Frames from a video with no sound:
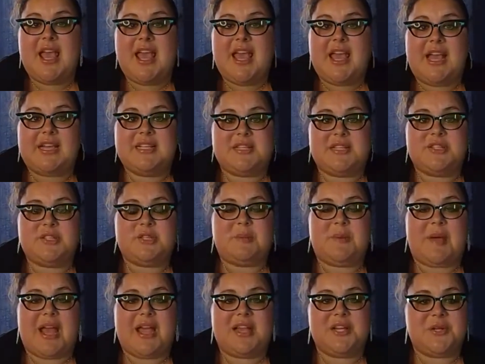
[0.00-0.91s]
is
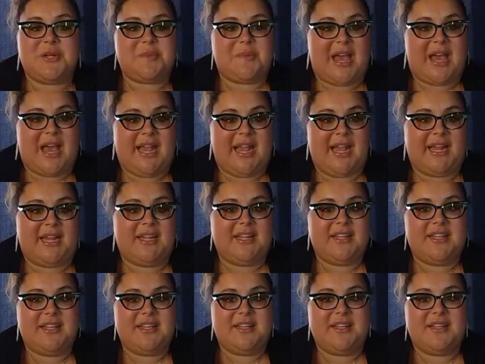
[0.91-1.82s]
inspired by
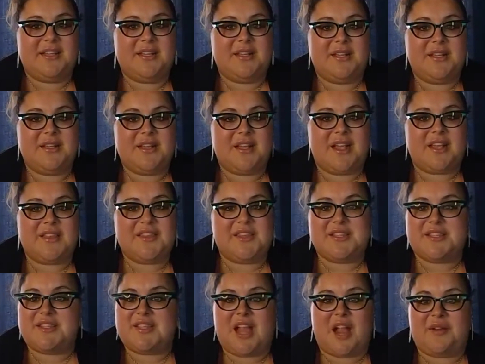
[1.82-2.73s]
the
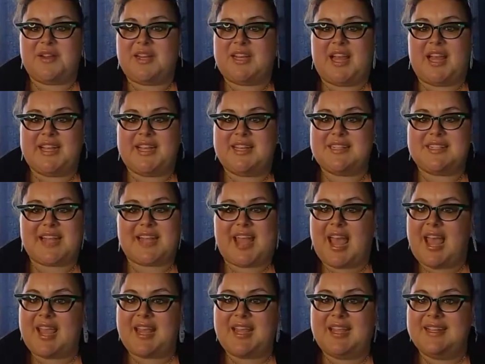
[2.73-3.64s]
starry night
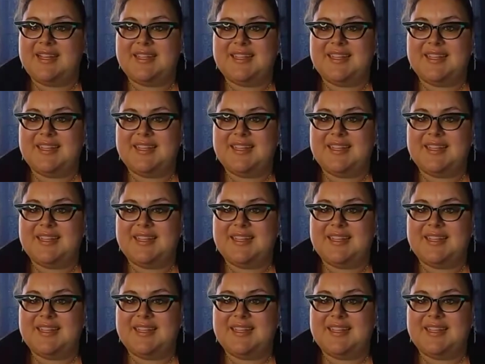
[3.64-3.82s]
sky.